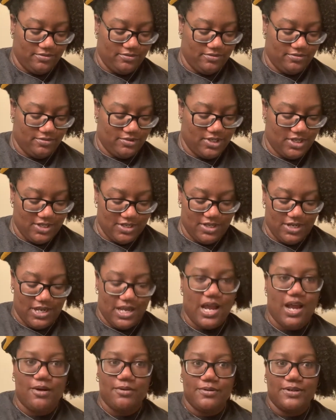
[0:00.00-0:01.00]

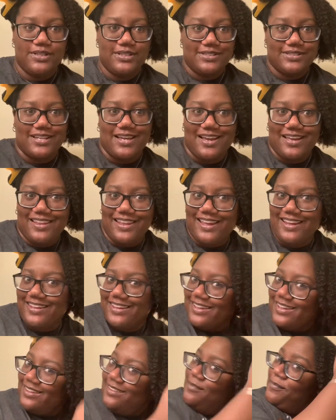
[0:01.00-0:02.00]
I wouldn't say I
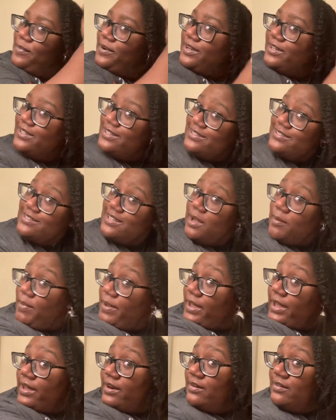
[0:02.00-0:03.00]
like it, but it's not
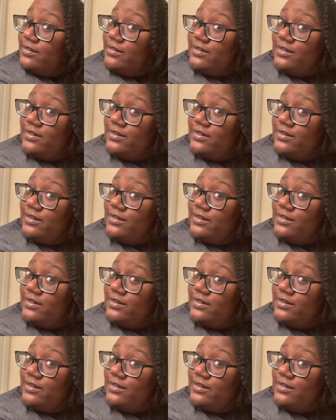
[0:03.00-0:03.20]
bad.